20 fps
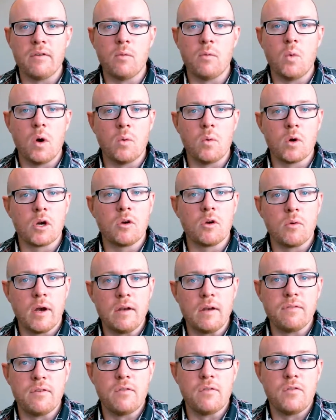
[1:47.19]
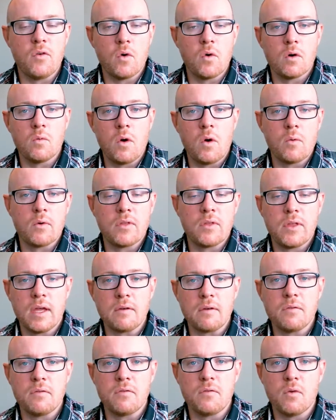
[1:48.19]
and what we're grateful for and what we're
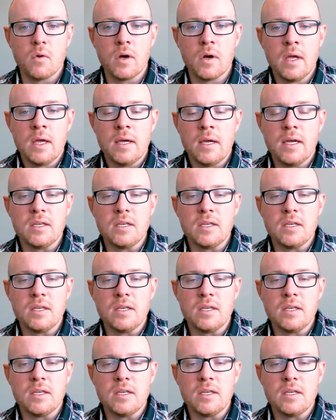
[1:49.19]
thankful for